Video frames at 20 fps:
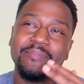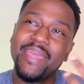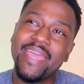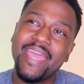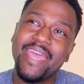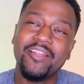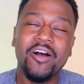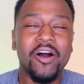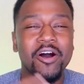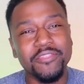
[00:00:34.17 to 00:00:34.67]

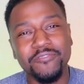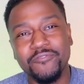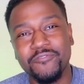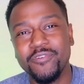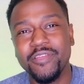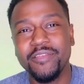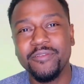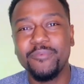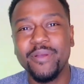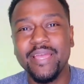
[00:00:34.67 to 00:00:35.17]
man, all the
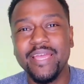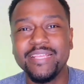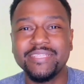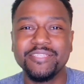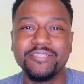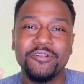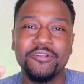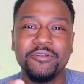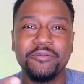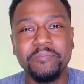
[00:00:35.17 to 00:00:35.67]
free
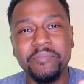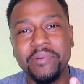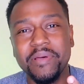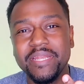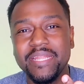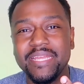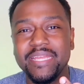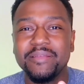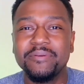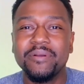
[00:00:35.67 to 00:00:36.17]
ways to earn
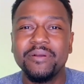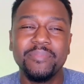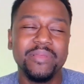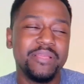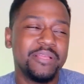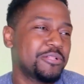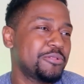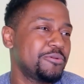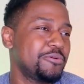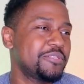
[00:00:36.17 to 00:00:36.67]
money
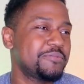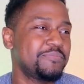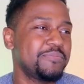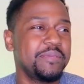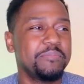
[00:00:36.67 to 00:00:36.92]
includes